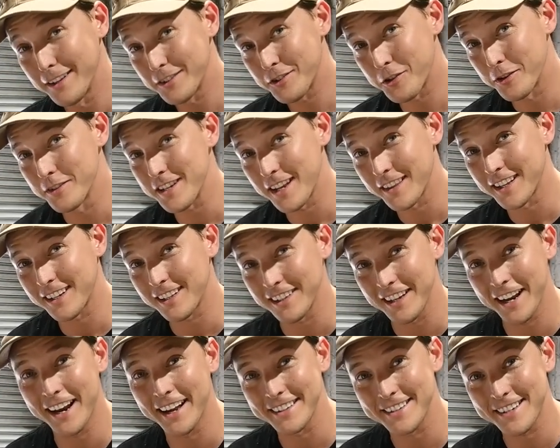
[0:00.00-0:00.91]
turns out the
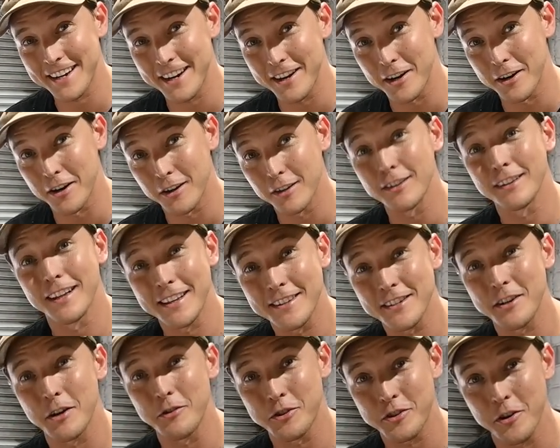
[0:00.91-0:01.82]
client's here.
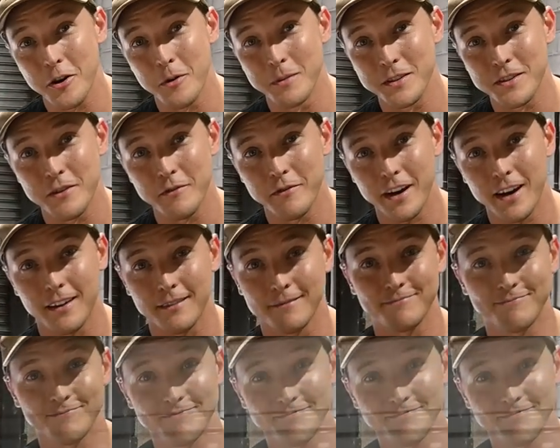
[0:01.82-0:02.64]
Let's go show him his new van.